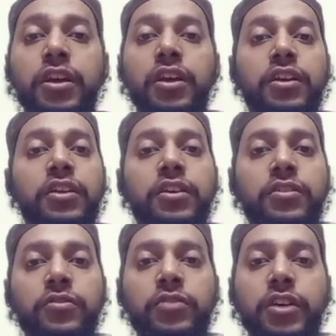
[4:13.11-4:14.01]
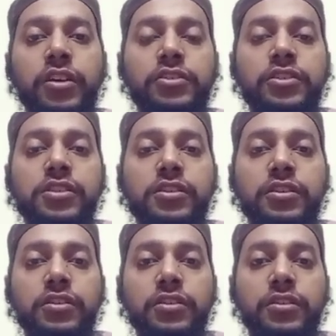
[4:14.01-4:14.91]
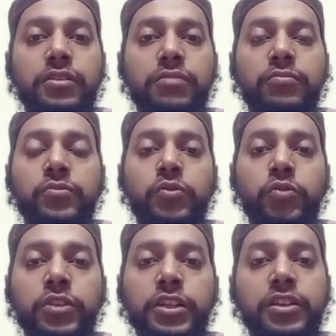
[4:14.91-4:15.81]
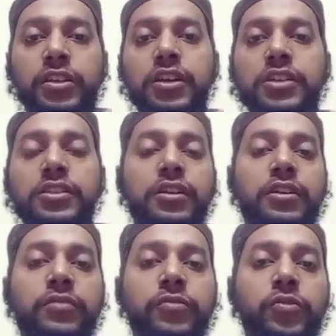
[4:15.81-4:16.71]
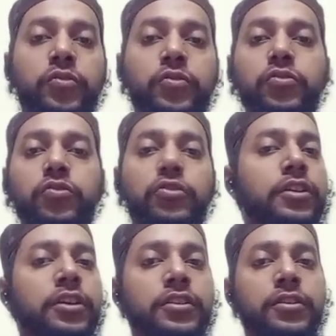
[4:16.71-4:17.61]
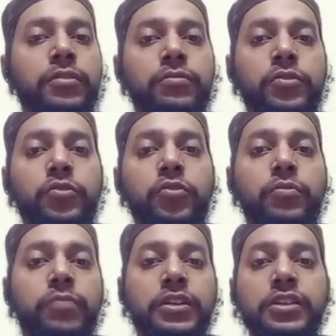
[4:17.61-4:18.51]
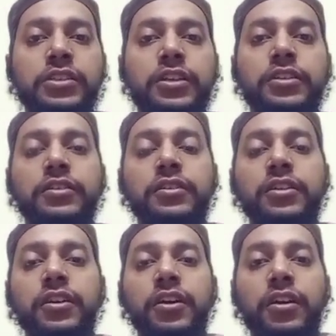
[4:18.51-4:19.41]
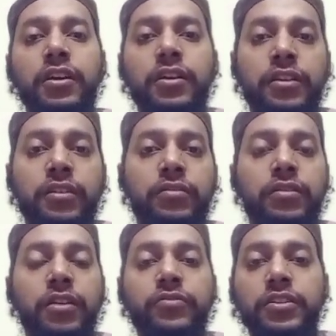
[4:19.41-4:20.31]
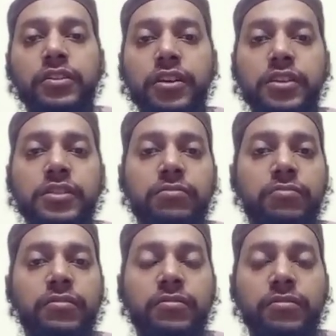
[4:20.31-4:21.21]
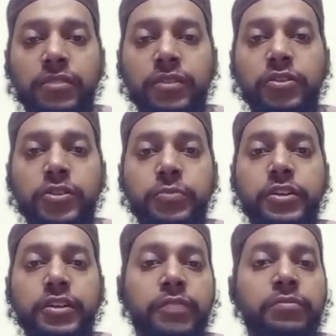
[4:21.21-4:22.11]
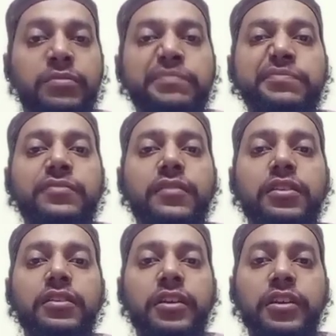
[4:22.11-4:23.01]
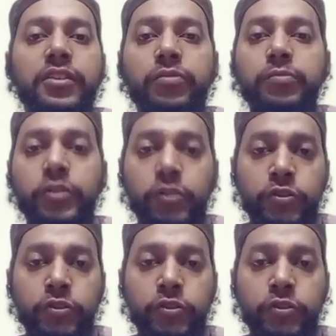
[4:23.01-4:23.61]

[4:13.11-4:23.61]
You cannot just do it in the class, and if you don't do it later, you don't practice later, after the class in your spare time, then it will be no use.